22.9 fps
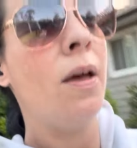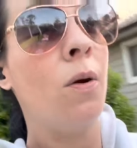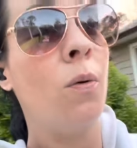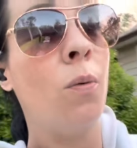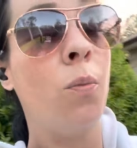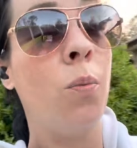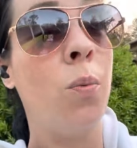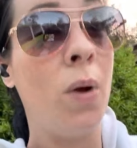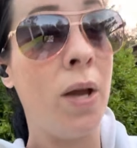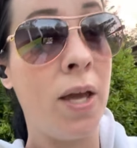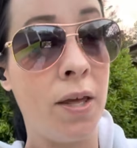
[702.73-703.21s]

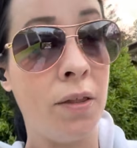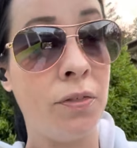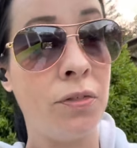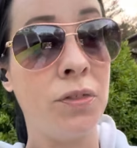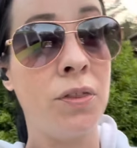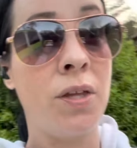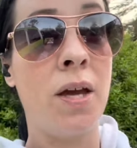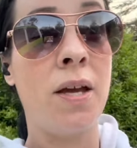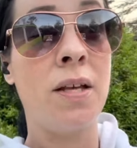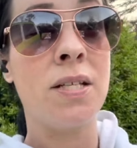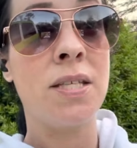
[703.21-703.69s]

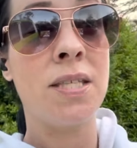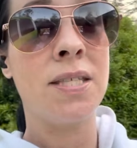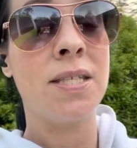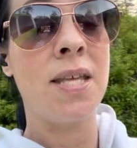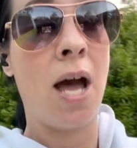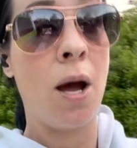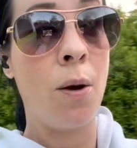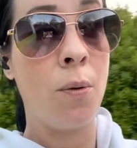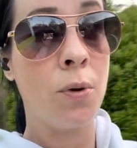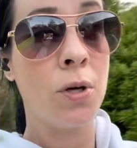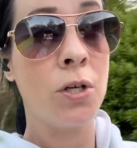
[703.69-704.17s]
with
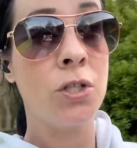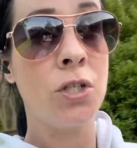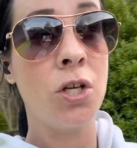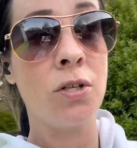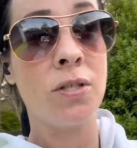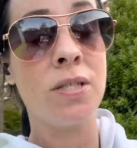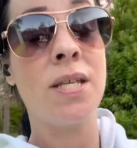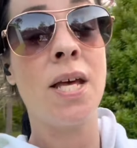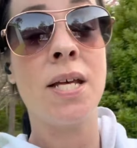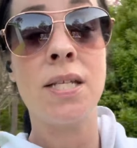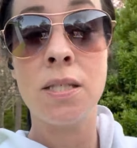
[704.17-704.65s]

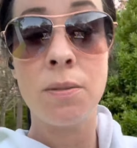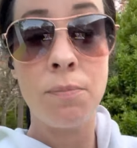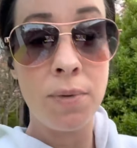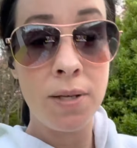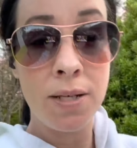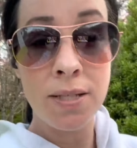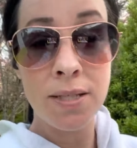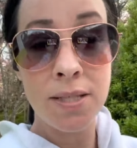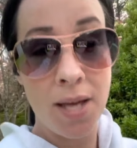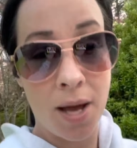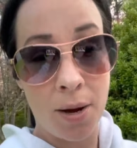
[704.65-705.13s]

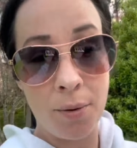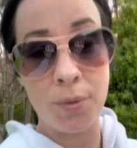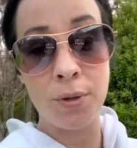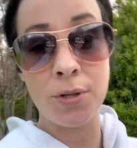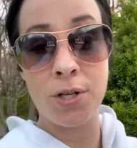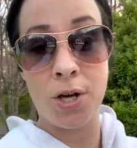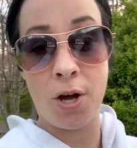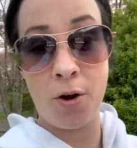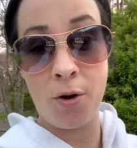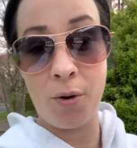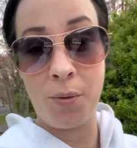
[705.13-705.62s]
sesame
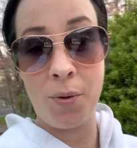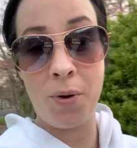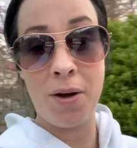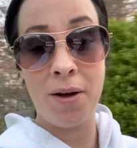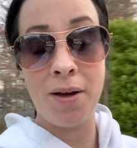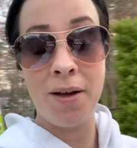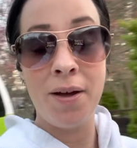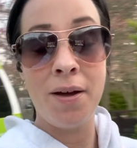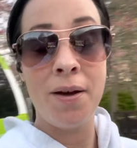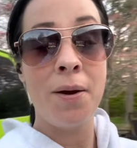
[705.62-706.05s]
sourdough